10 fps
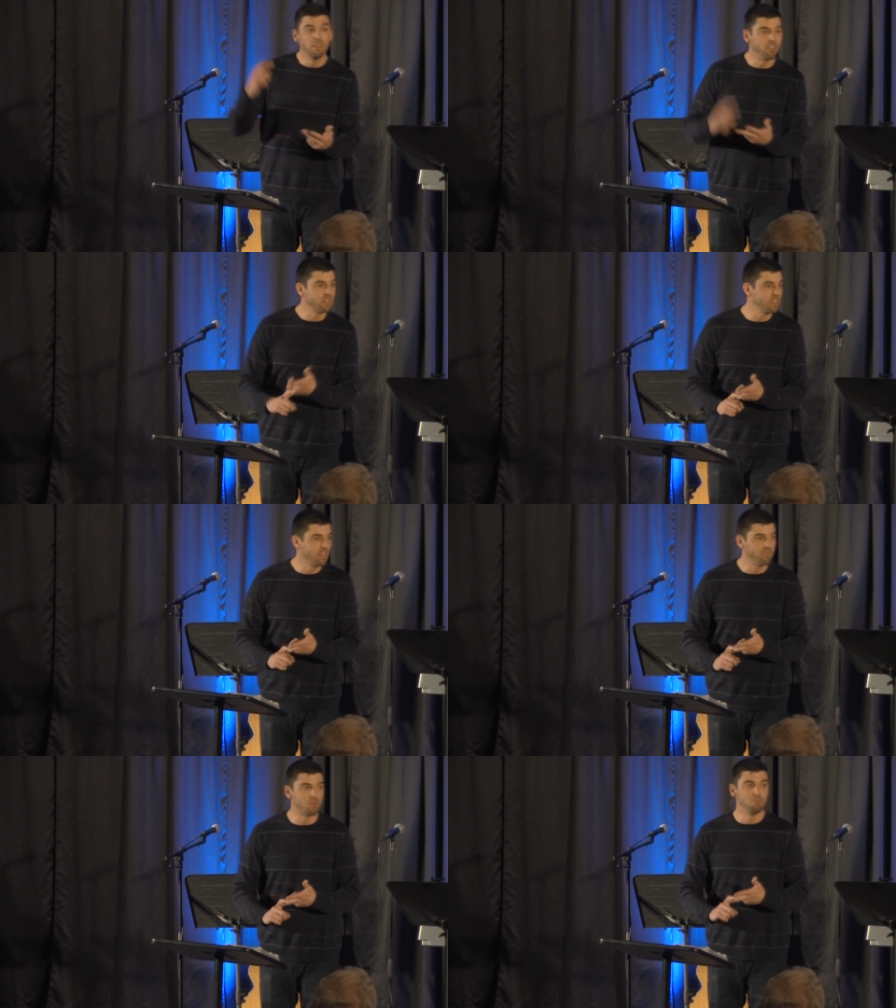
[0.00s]
falling in
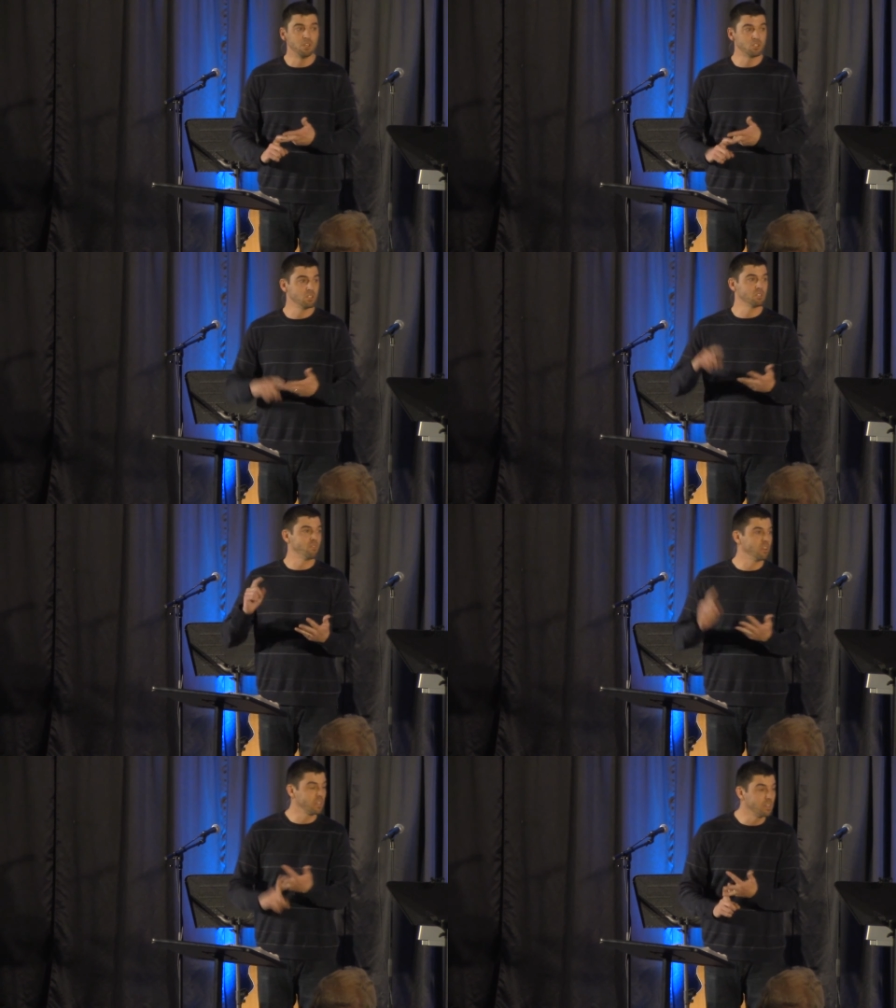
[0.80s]
love with missions,
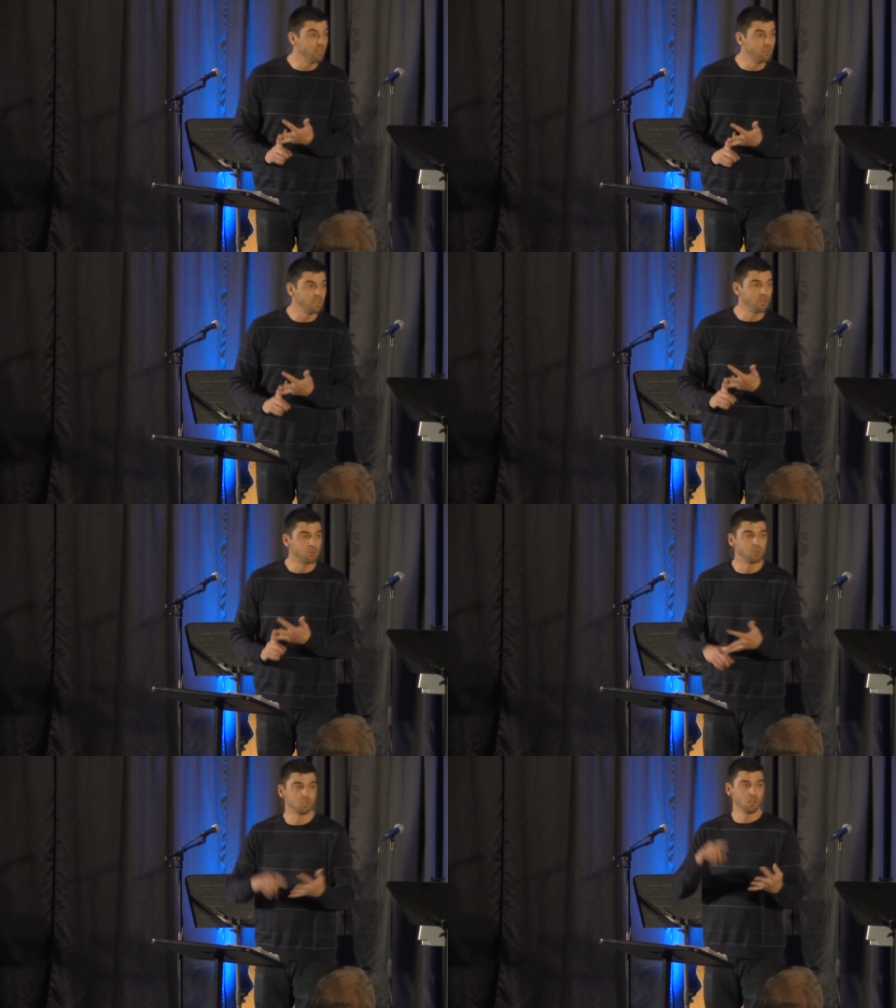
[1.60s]
falling in love with the
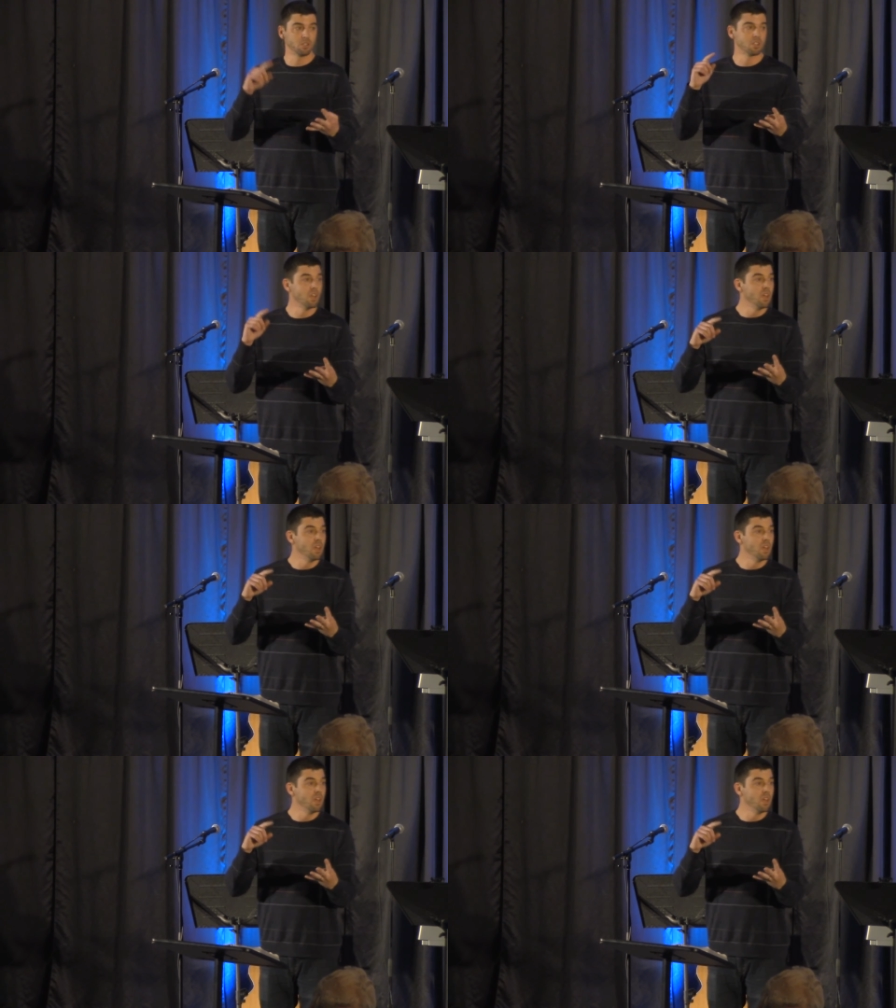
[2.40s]
local church,